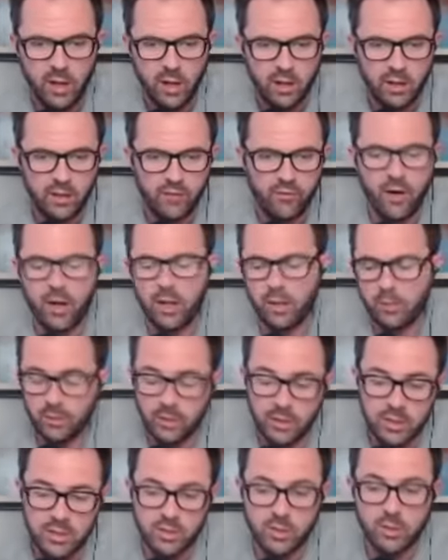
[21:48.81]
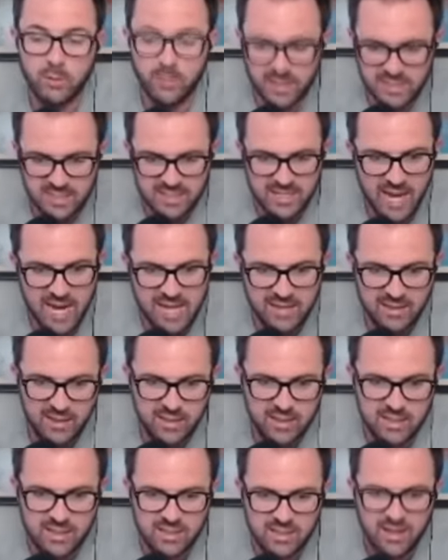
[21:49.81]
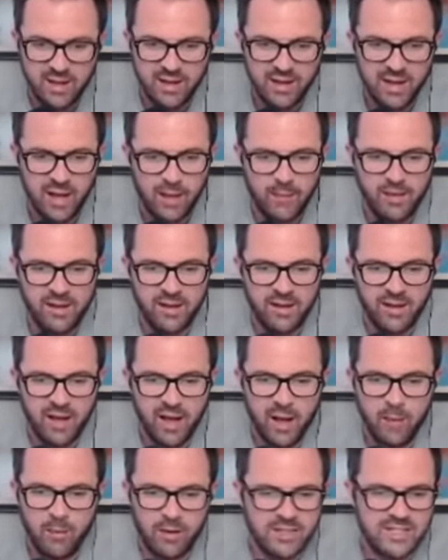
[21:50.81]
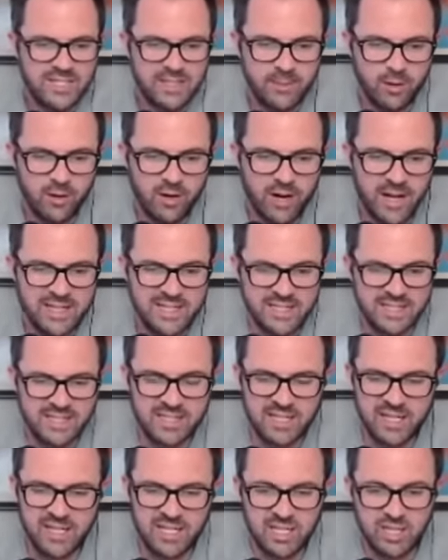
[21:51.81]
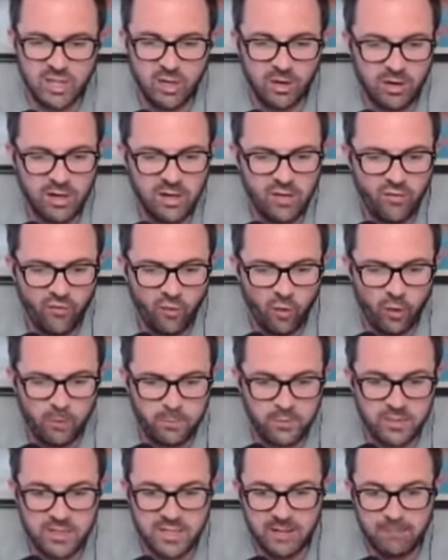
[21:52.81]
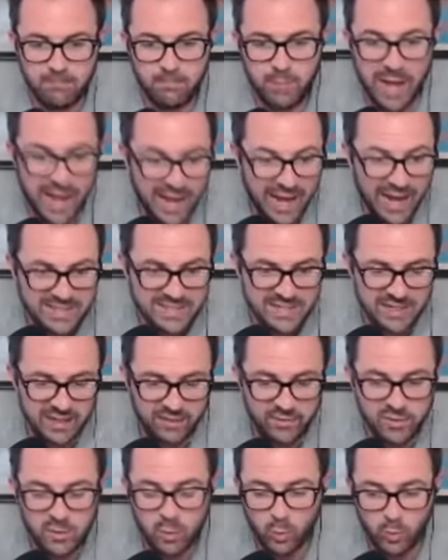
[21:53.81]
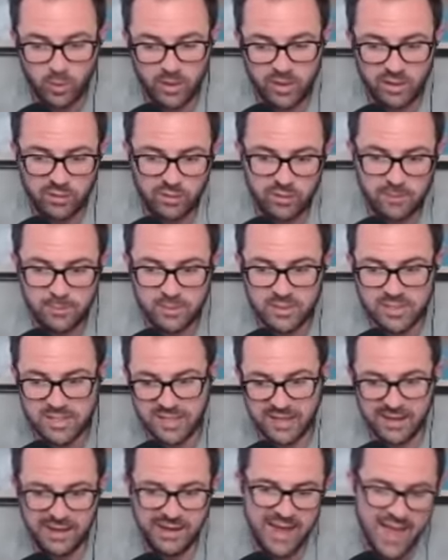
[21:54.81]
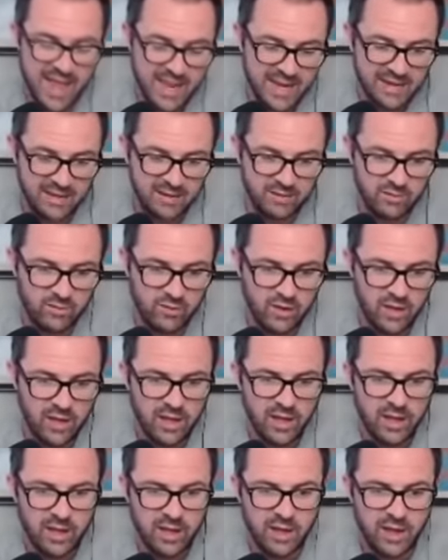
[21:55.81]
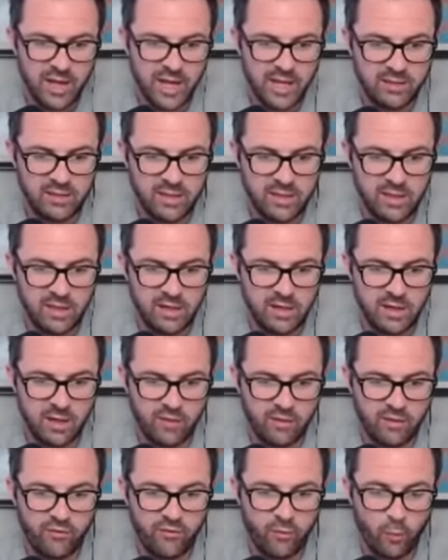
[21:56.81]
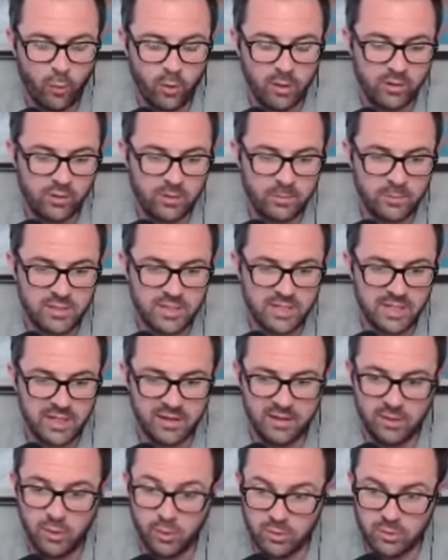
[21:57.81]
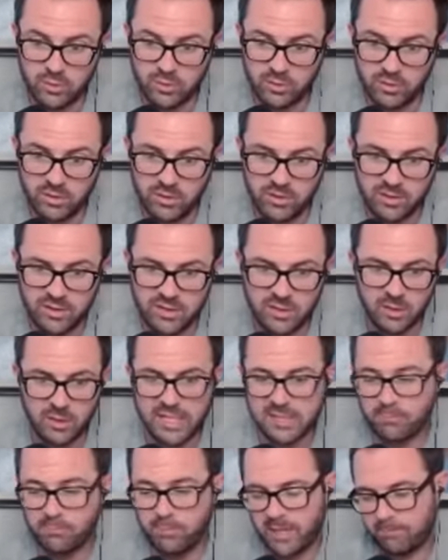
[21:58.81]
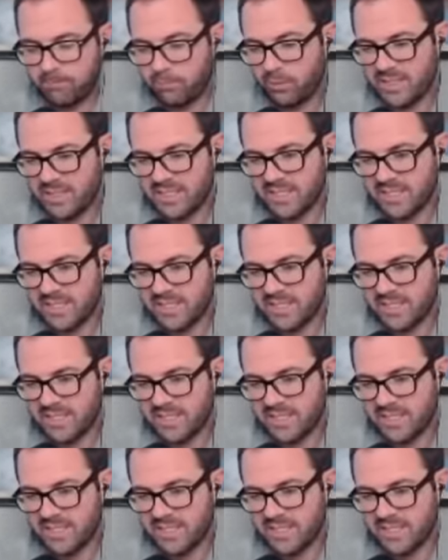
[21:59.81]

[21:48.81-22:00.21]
the following religious group? And this is atheists. Mm-hmm. I mm. mean, amongst Democrats, it's it's 34% positive, 23% negative, and then 43% neutral. So that's like plus